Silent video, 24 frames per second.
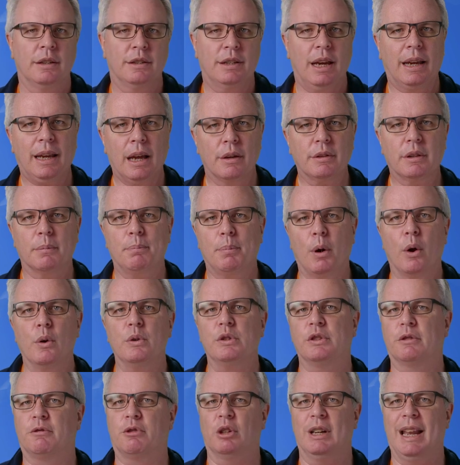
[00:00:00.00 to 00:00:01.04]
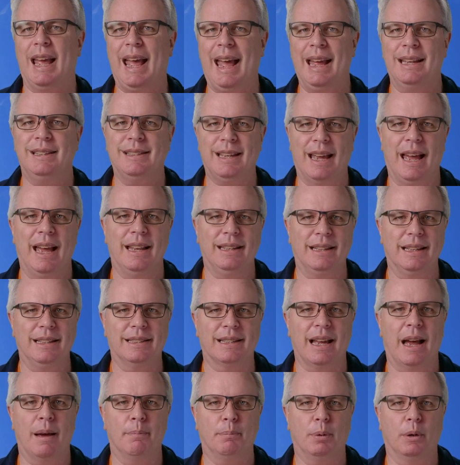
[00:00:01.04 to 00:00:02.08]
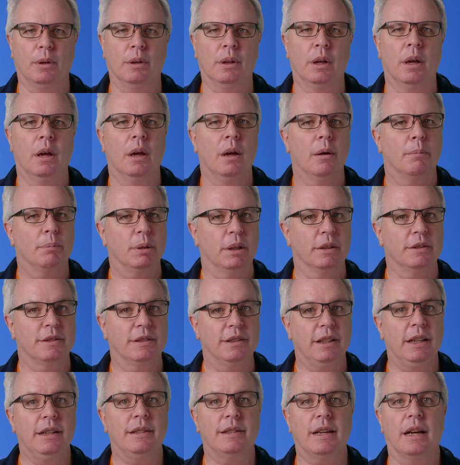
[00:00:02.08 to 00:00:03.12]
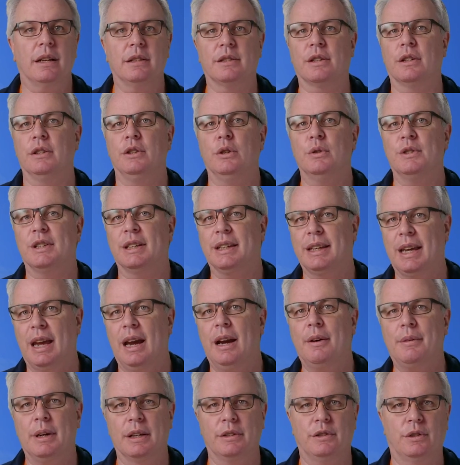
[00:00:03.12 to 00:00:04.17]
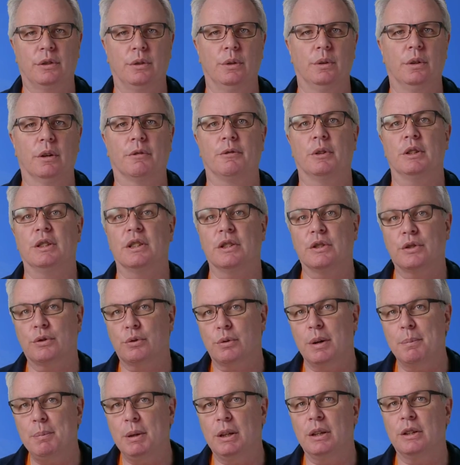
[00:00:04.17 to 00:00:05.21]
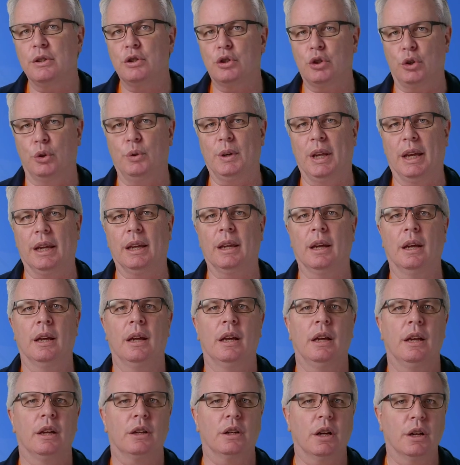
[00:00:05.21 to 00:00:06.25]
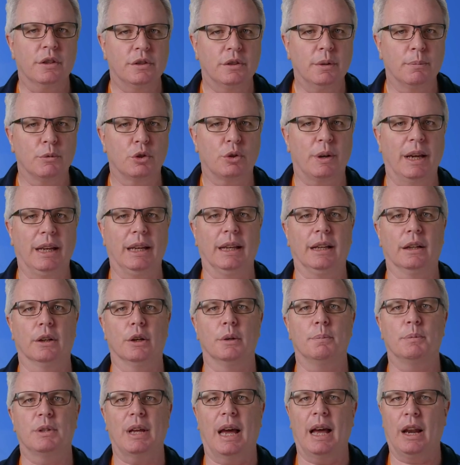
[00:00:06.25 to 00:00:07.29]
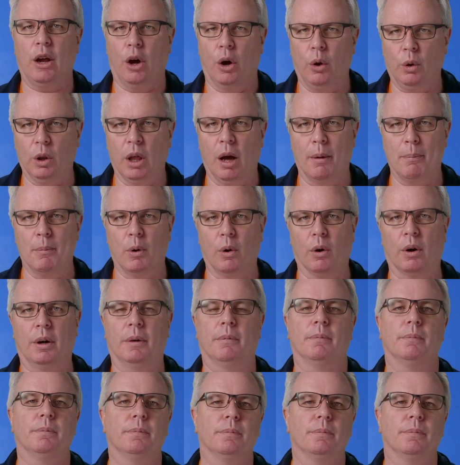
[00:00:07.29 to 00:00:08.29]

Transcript: Check out the post for an end-to-end example, plus details on using Keras Tuner for distributed tuning, custom training loops, and a whole lot more.